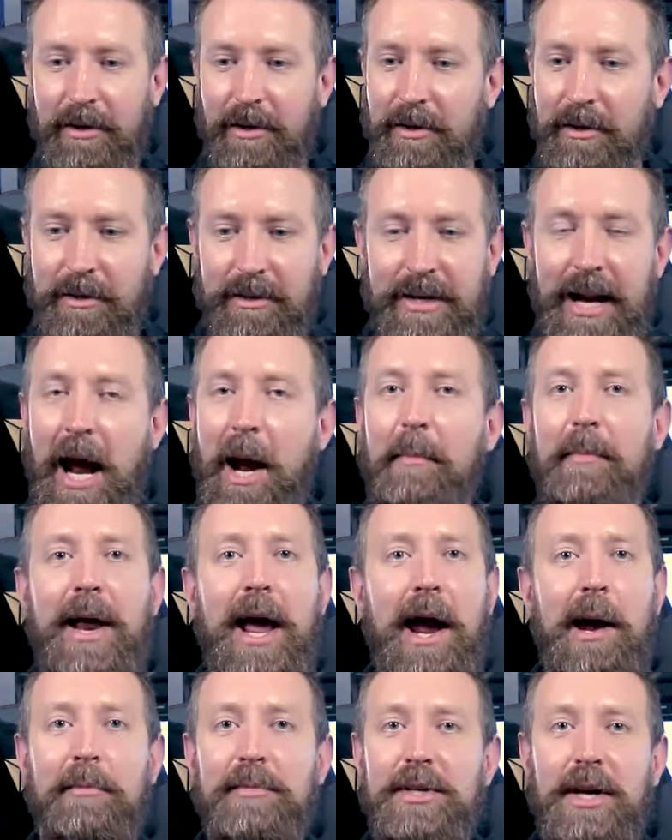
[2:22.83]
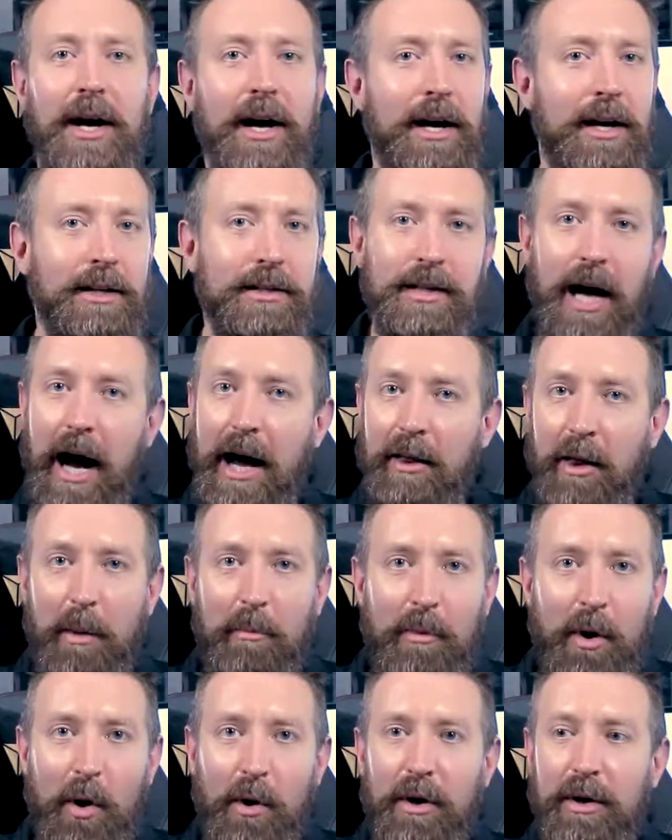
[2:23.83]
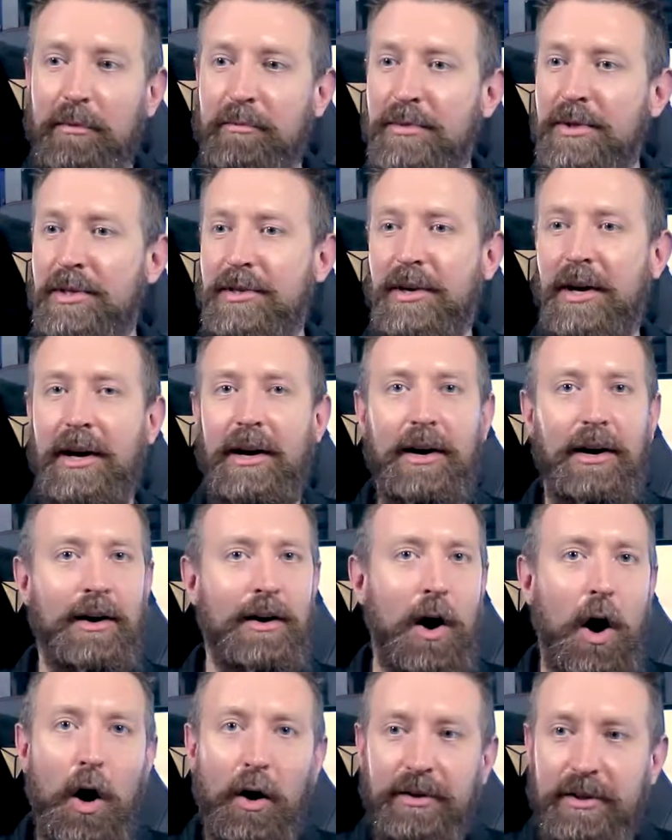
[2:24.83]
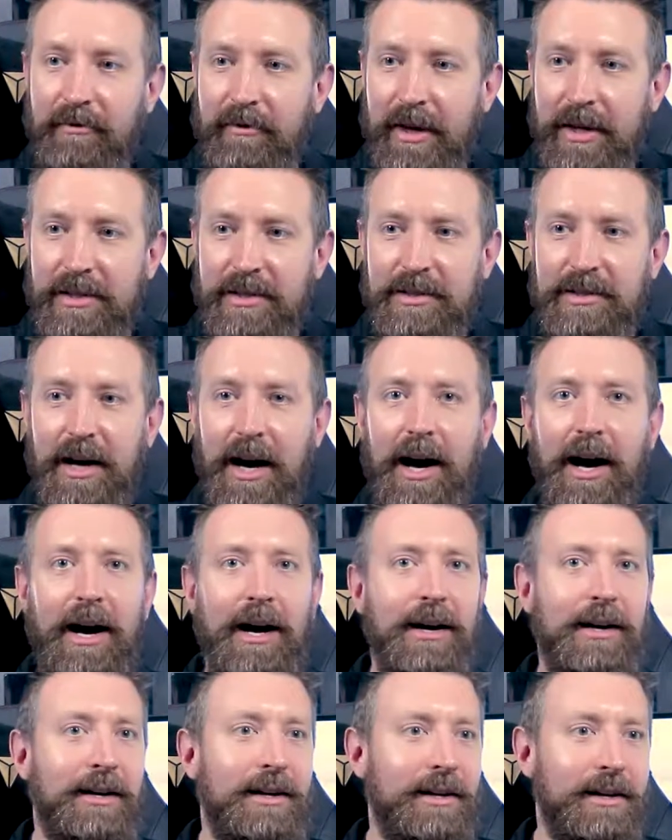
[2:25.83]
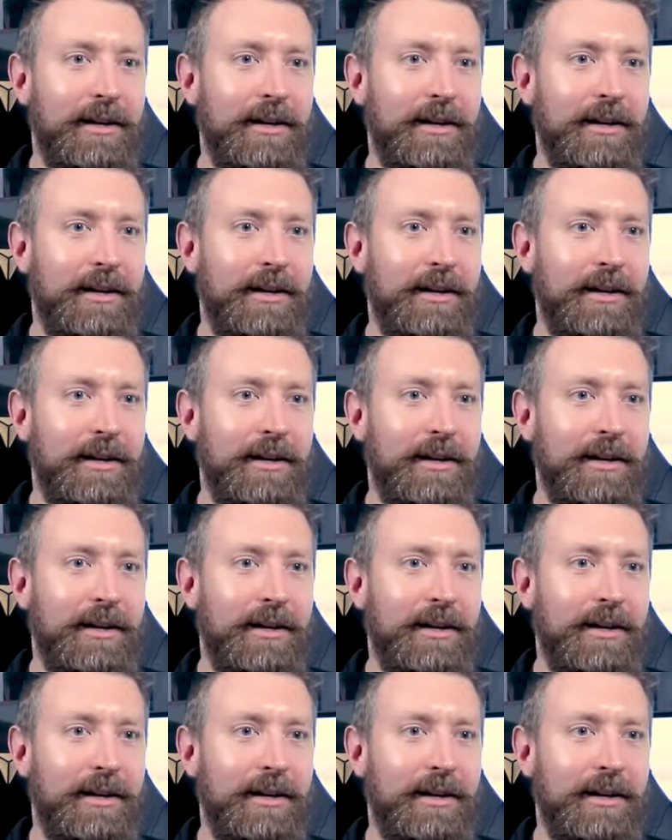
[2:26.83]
name names, dial-up modems, Alta Vista,